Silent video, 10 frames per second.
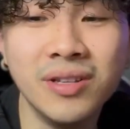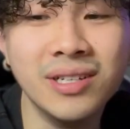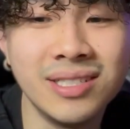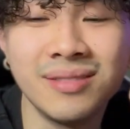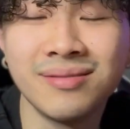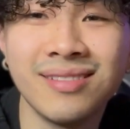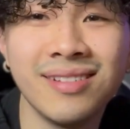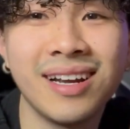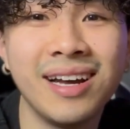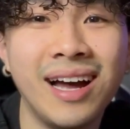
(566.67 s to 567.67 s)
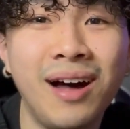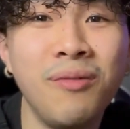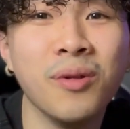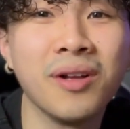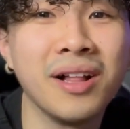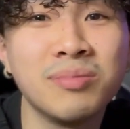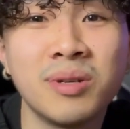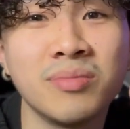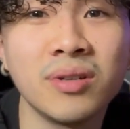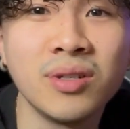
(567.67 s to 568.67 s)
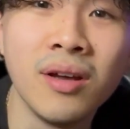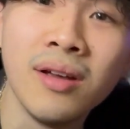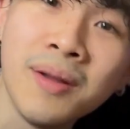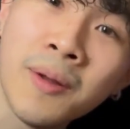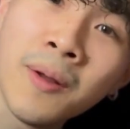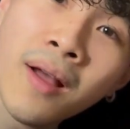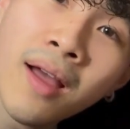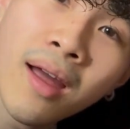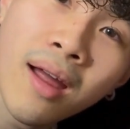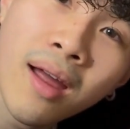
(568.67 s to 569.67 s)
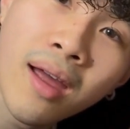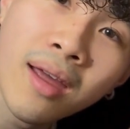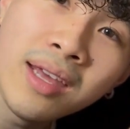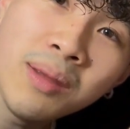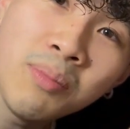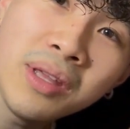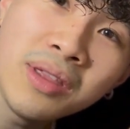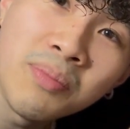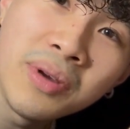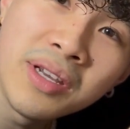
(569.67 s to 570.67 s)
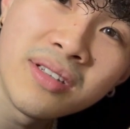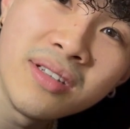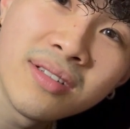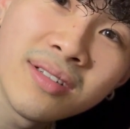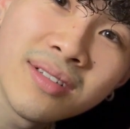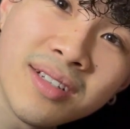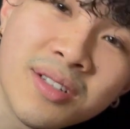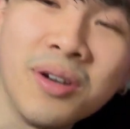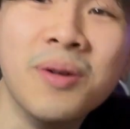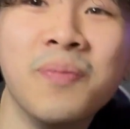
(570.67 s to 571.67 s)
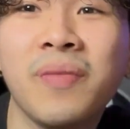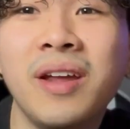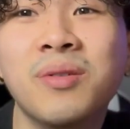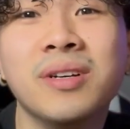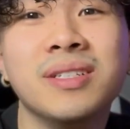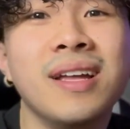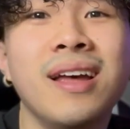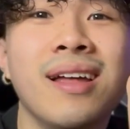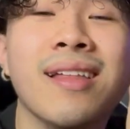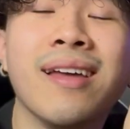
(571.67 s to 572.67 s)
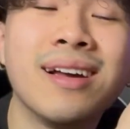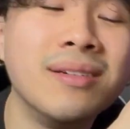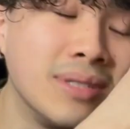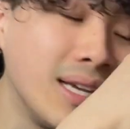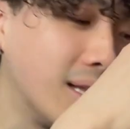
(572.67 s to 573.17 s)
this. Like, I'm some heat beat the Pistons. Let's go. Anyways, like I'm saying,